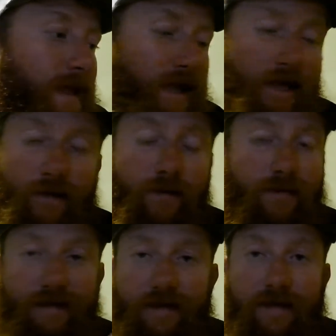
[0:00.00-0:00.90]
You will
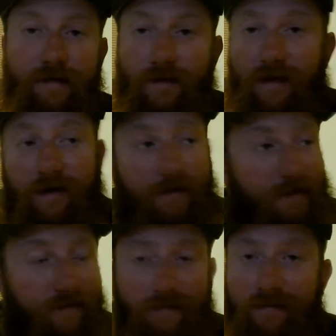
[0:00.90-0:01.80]
see them around.
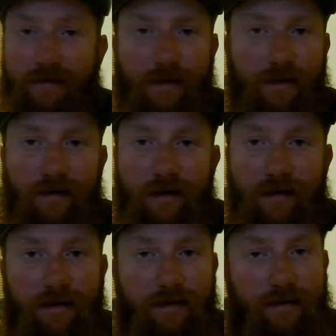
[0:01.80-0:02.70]
Throw it around
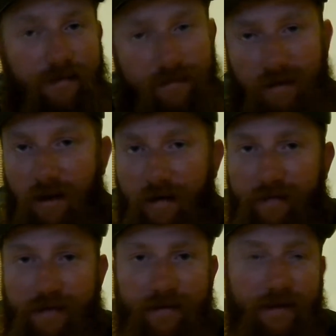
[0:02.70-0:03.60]
those,
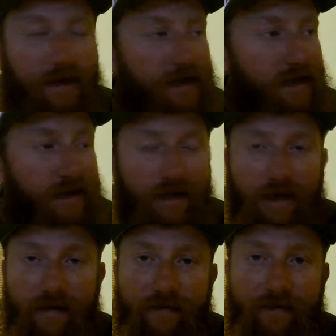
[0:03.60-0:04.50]
obviously. You got
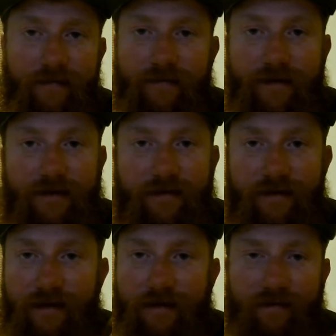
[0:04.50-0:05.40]
fish over
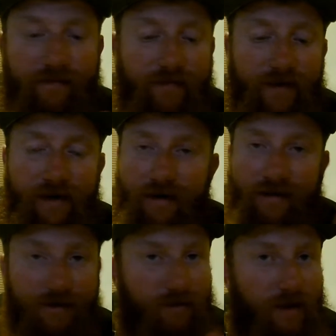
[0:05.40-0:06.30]
there feeding on. There's
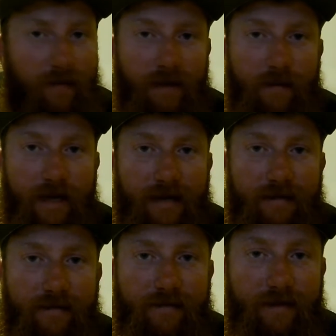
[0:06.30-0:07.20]
probably a bass
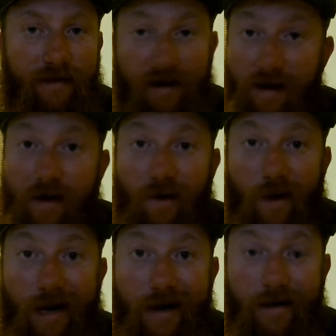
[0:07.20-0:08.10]
over there waiting
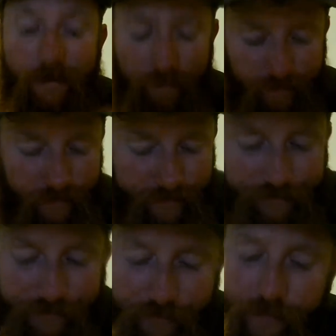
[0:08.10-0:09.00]
on them.
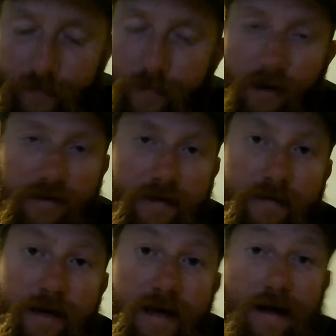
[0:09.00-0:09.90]
So
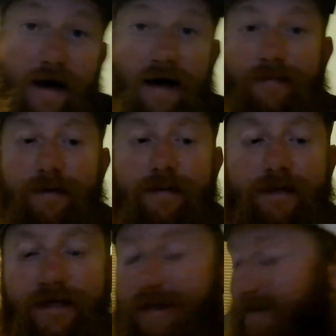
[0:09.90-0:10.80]
that's pretty much
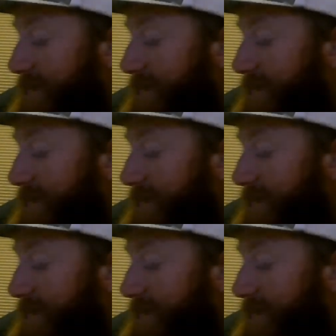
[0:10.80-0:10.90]
it.